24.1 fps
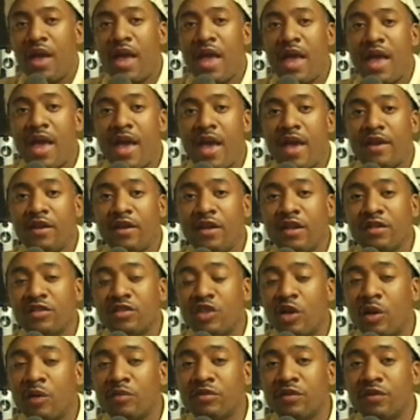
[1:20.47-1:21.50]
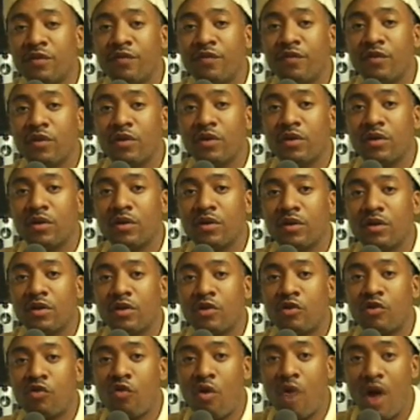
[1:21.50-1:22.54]
And in terms of
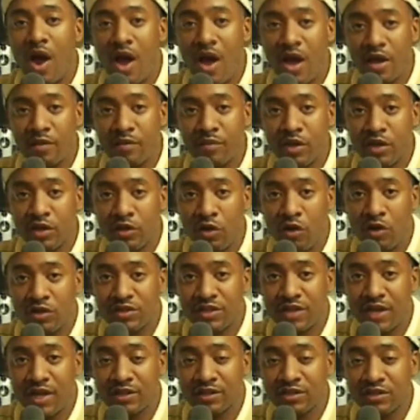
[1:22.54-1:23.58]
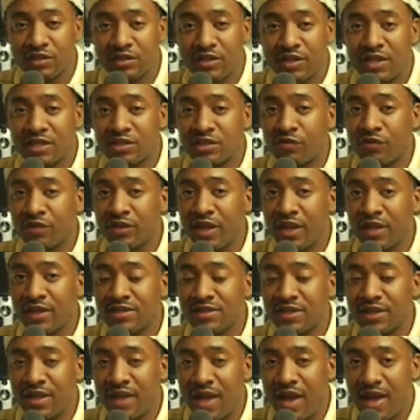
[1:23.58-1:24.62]
crime in Los Angeles as it
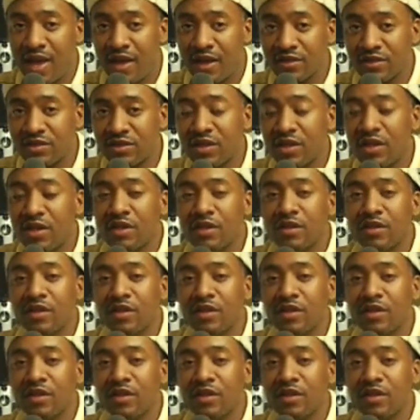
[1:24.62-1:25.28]
relates to gangs,